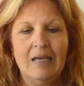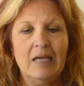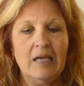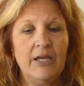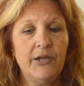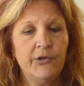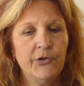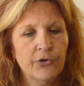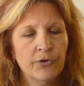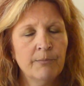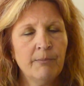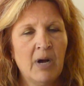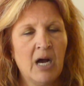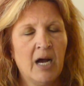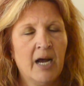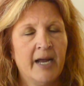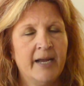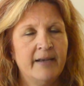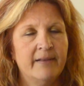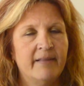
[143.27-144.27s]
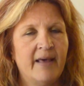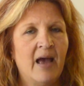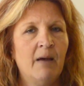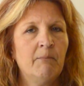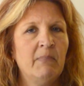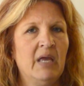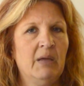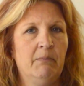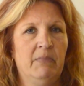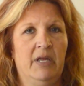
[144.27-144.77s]
In your mind, that
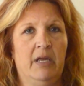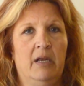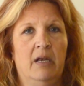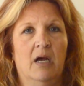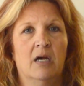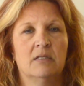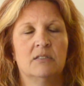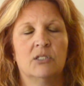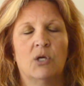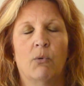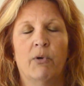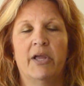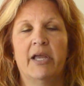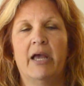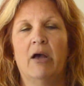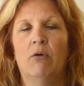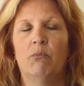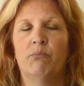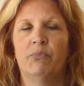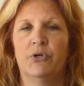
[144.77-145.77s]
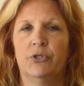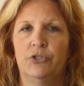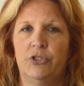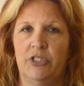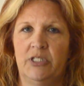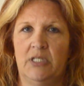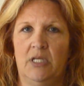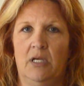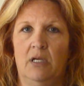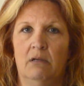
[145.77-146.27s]
may mean us going out and
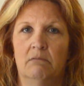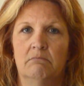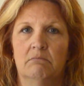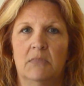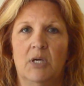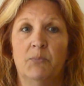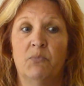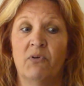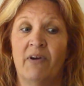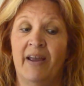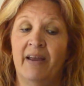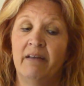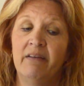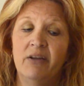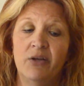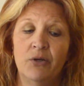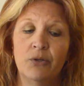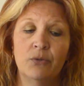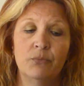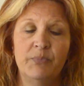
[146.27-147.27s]
purchasing a brand new,